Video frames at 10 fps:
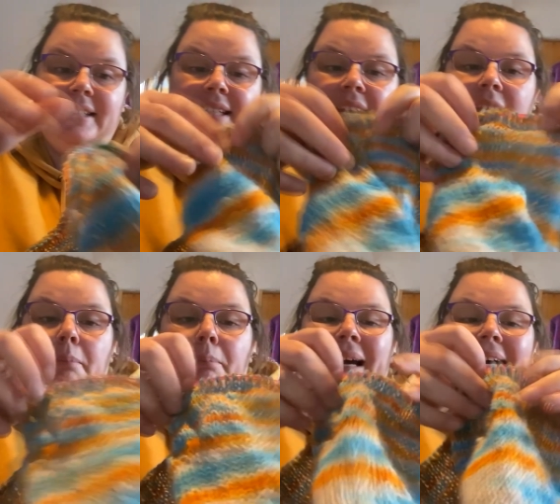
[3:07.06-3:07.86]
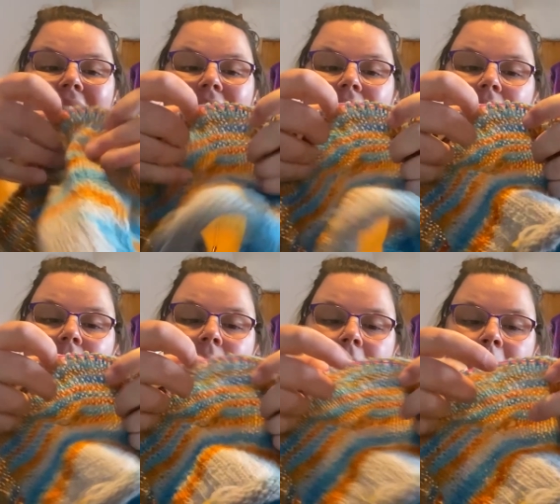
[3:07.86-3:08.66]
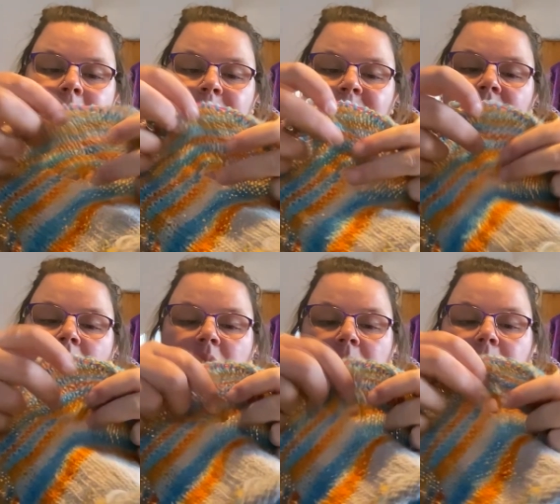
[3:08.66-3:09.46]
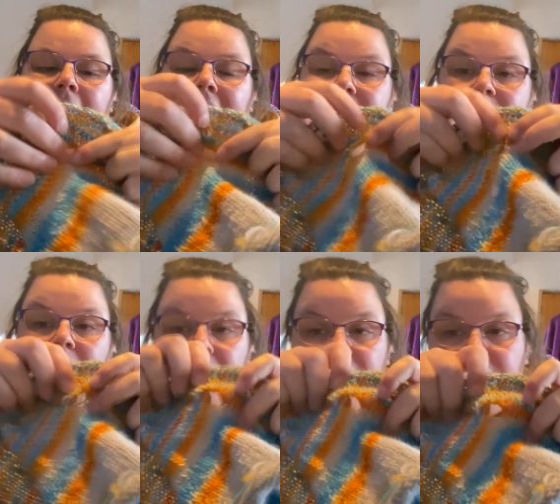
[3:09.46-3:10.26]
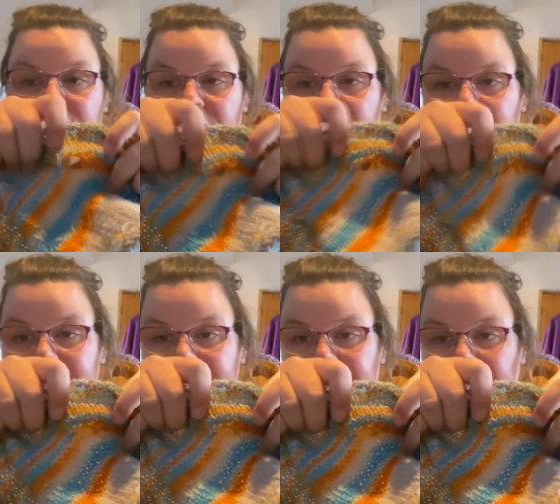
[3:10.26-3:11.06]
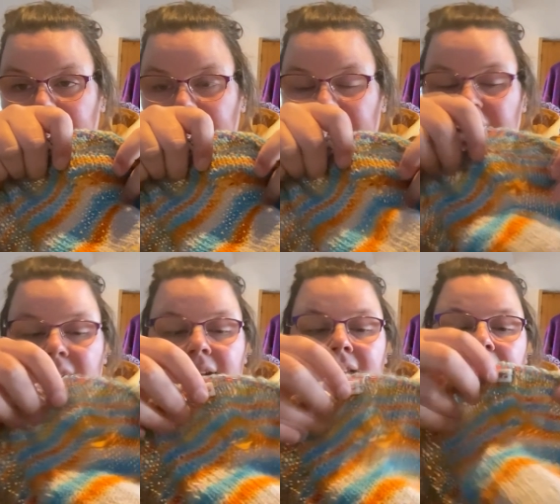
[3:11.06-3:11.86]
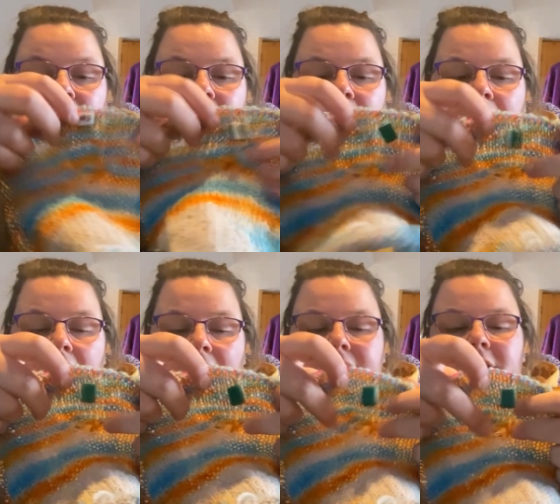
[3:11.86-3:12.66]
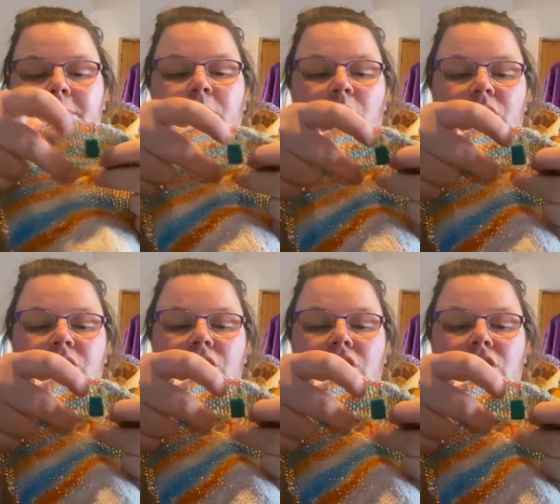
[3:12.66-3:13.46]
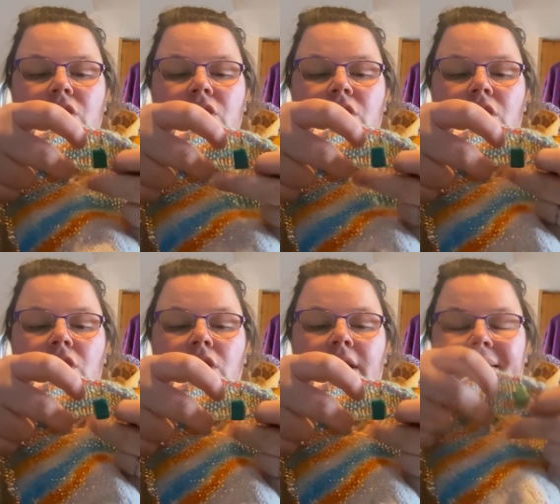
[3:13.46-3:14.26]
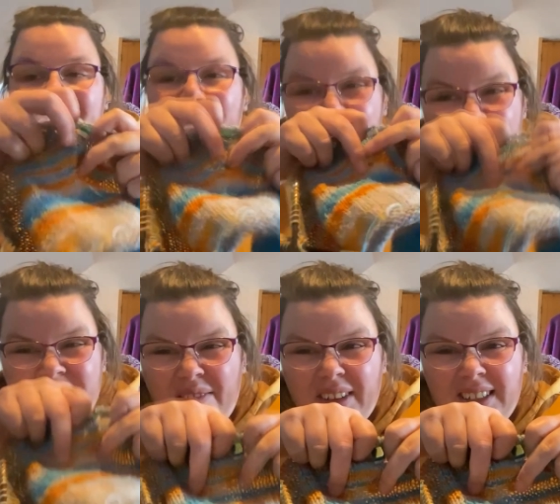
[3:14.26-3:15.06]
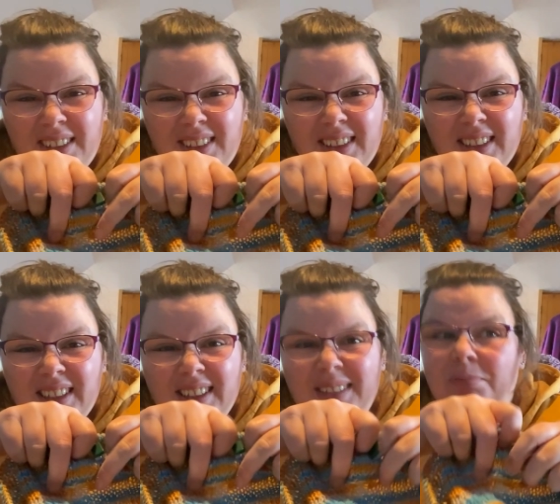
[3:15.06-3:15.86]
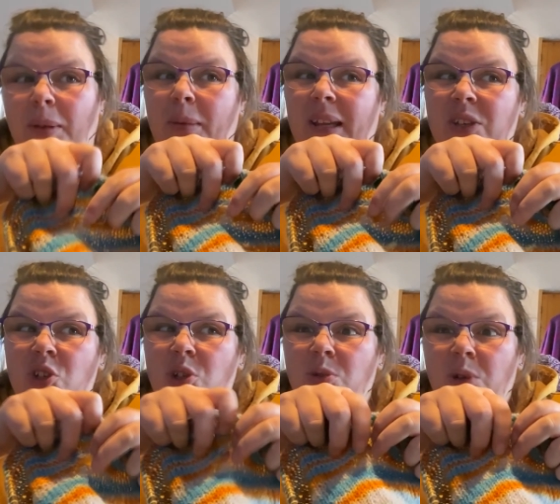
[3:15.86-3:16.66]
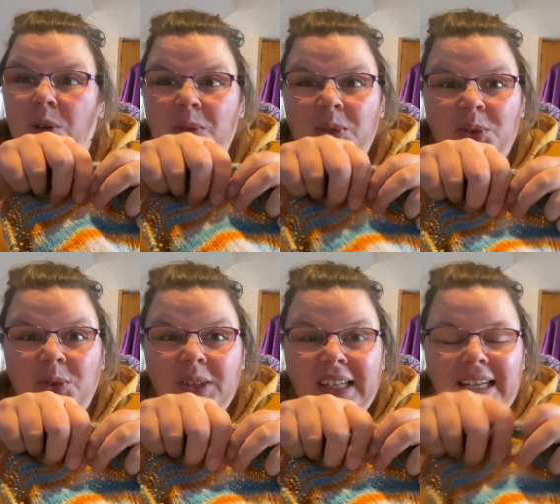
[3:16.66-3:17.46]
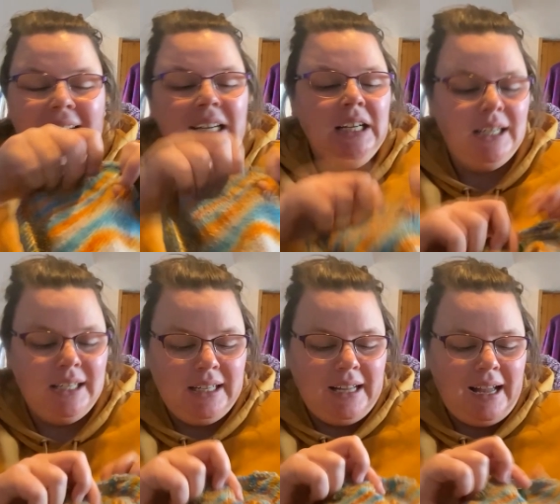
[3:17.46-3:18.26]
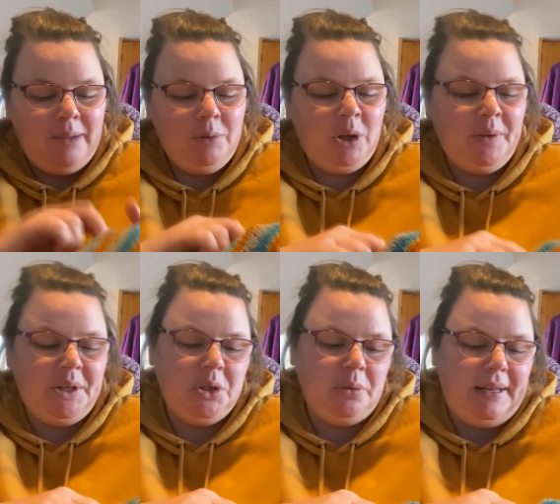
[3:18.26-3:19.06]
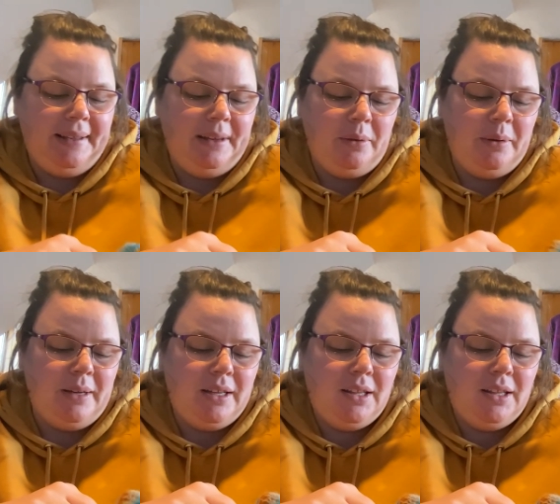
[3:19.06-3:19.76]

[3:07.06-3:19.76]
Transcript: take it back to where I inserted for the steek and put, instead of 7, maybe 2 or 3. I'm not quite sure what I can get away with.